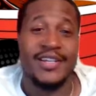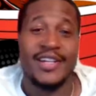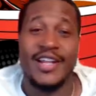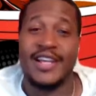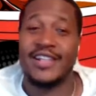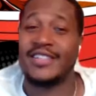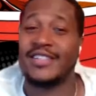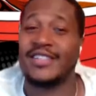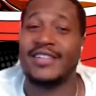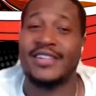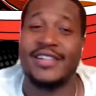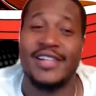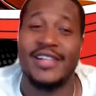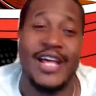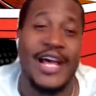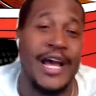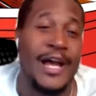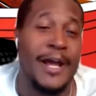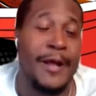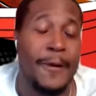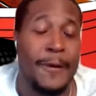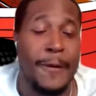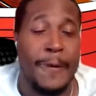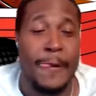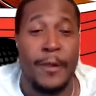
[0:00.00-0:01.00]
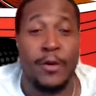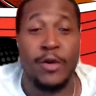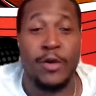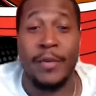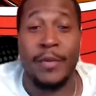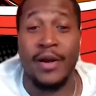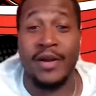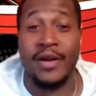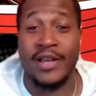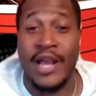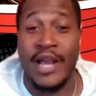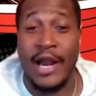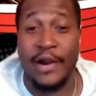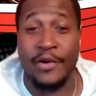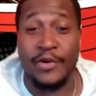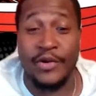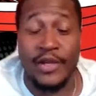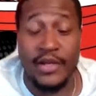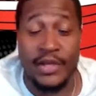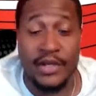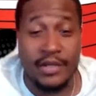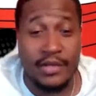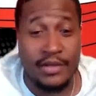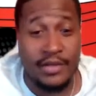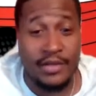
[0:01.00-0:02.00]
That's a lot. What about
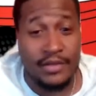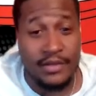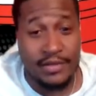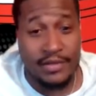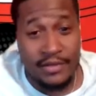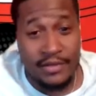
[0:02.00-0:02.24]
Kyrie?